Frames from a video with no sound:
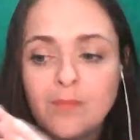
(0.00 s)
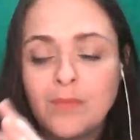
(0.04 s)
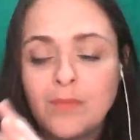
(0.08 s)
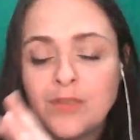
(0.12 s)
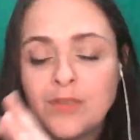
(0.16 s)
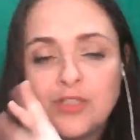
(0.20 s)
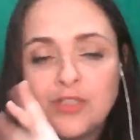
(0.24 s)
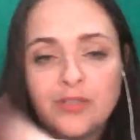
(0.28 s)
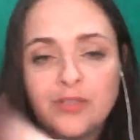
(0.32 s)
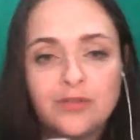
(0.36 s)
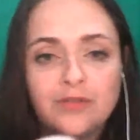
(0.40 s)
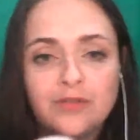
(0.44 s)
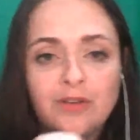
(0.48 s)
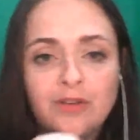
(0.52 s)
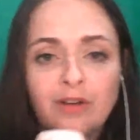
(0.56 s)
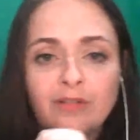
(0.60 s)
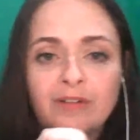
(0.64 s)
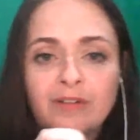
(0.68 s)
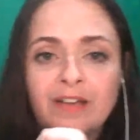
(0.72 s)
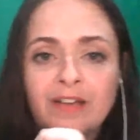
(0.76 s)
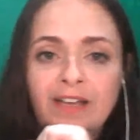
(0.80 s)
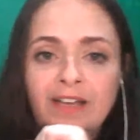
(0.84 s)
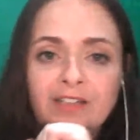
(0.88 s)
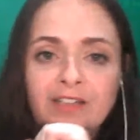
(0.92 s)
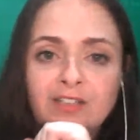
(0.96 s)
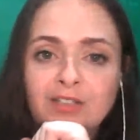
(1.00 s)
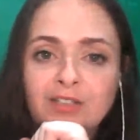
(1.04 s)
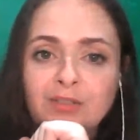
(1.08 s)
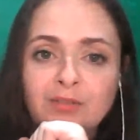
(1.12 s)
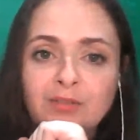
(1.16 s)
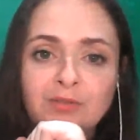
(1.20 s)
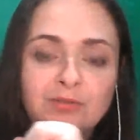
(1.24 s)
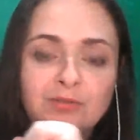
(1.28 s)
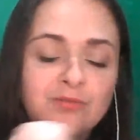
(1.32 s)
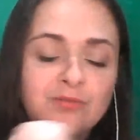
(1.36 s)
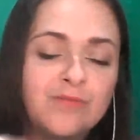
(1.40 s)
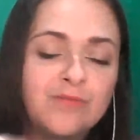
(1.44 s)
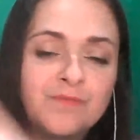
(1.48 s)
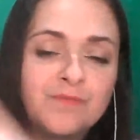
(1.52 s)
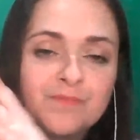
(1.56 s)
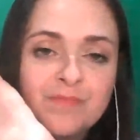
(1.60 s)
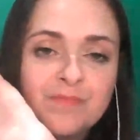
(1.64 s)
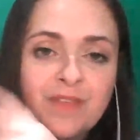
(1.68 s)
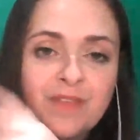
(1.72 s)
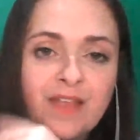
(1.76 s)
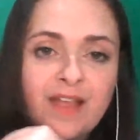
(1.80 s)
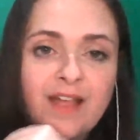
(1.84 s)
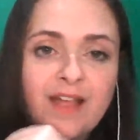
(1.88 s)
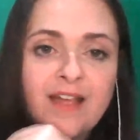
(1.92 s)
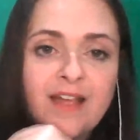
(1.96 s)
but you don't get to
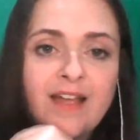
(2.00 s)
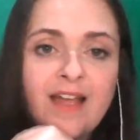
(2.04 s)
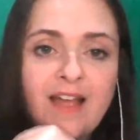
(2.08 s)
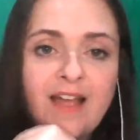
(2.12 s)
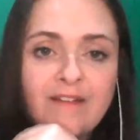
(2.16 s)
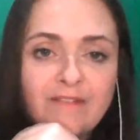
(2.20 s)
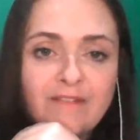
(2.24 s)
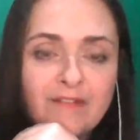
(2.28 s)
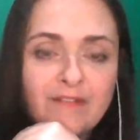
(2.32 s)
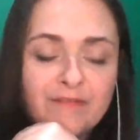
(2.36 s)
have